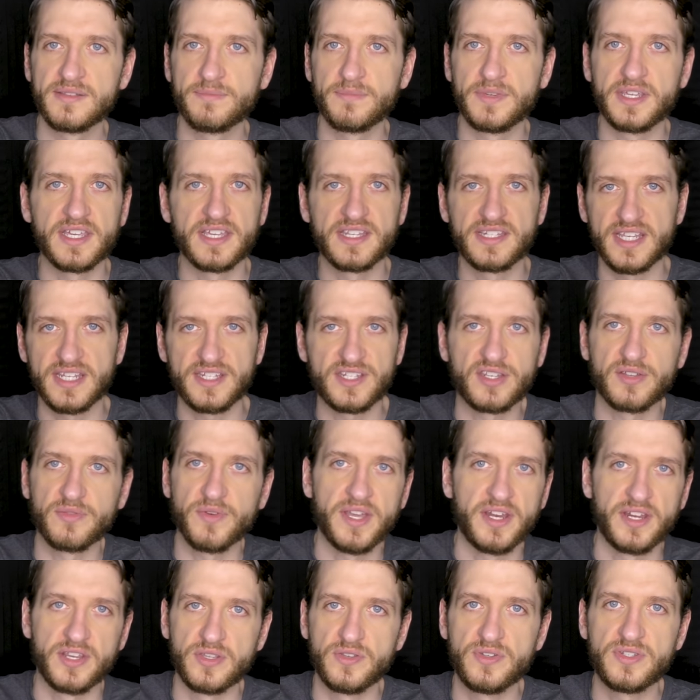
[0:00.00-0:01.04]
because that's the
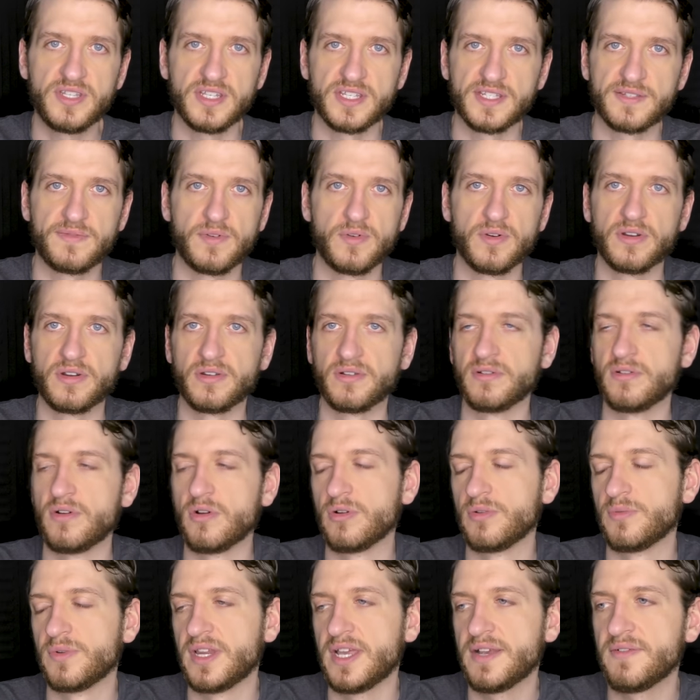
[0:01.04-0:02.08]
right acoustics for it or,
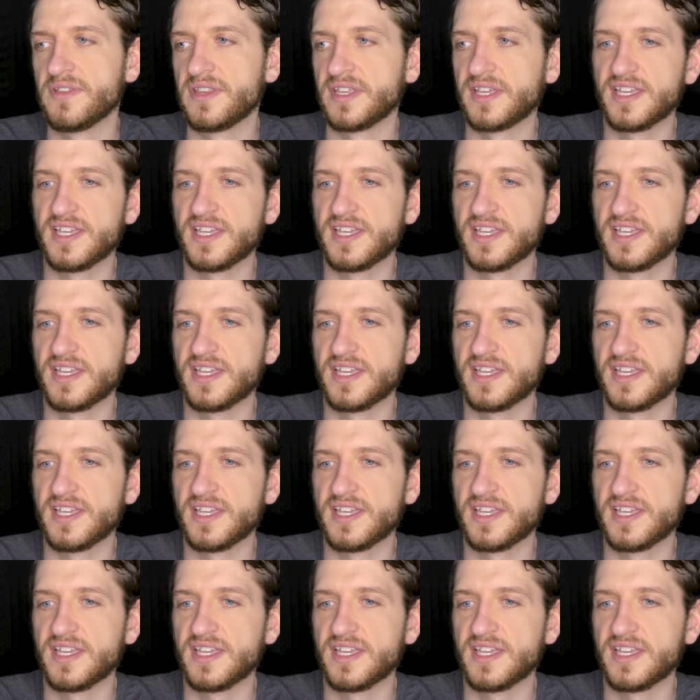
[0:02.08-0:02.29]
or whatever